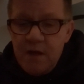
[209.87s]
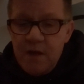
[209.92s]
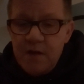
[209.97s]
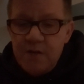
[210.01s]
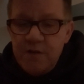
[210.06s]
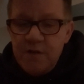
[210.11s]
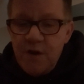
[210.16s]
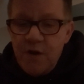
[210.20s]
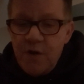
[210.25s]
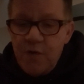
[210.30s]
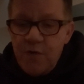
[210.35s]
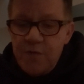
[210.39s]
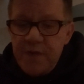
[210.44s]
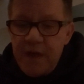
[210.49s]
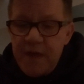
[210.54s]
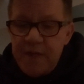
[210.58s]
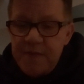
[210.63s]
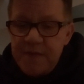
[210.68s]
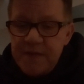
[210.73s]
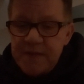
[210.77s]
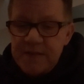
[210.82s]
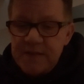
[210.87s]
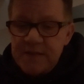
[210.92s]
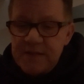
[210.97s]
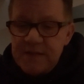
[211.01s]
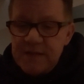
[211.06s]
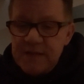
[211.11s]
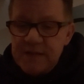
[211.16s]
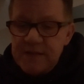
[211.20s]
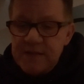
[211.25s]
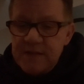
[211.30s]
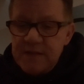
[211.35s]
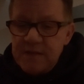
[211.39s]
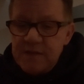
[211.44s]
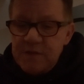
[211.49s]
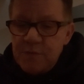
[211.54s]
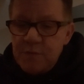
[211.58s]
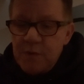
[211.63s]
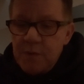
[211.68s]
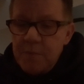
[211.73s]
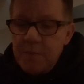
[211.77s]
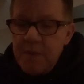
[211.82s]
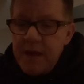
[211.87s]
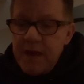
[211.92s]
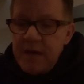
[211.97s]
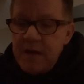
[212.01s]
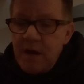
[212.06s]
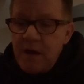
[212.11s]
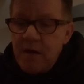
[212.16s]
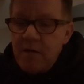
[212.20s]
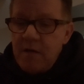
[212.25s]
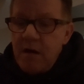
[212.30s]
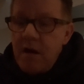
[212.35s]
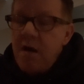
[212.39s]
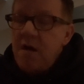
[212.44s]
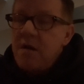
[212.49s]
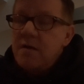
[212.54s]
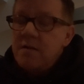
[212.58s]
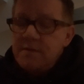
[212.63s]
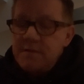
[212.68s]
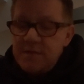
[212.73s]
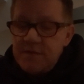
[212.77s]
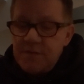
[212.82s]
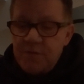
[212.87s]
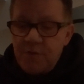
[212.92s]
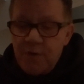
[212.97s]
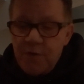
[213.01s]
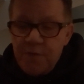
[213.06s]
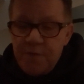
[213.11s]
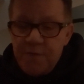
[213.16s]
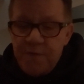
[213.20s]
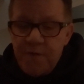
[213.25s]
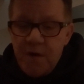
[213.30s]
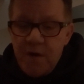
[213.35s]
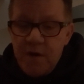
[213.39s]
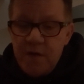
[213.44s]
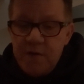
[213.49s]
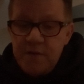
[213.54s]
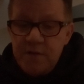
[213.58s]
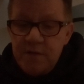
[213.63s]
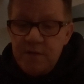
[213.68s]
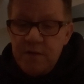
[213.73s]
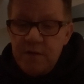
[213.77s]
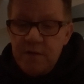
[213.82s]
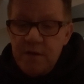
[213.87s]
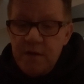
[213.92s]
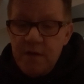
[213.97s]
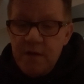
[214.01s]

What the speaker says: Know that this distance will make our hearts grow fonder.